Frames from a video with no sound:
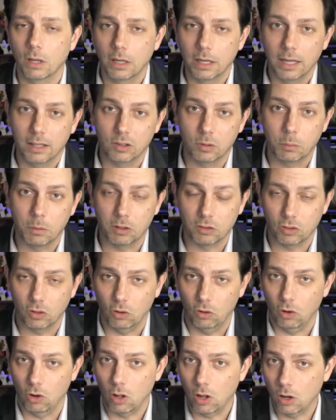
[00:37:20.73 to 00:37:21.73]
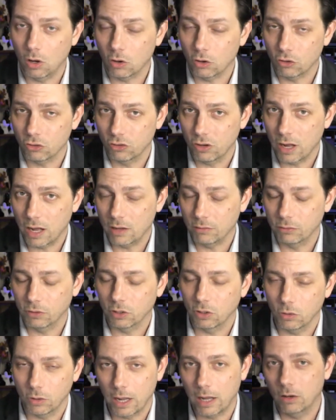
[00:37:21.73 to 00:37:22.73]
It's a much longer shaft to
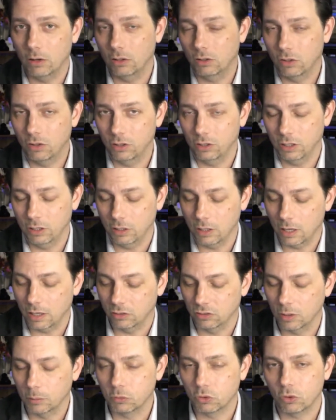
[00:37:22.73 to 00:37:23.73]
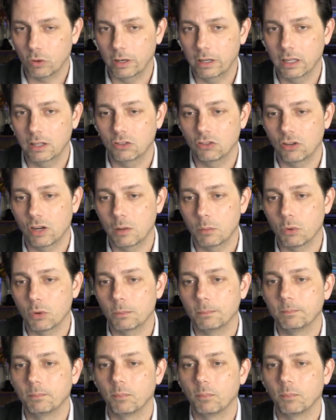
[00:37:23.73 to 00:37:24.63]
go down into the subterranean chamber,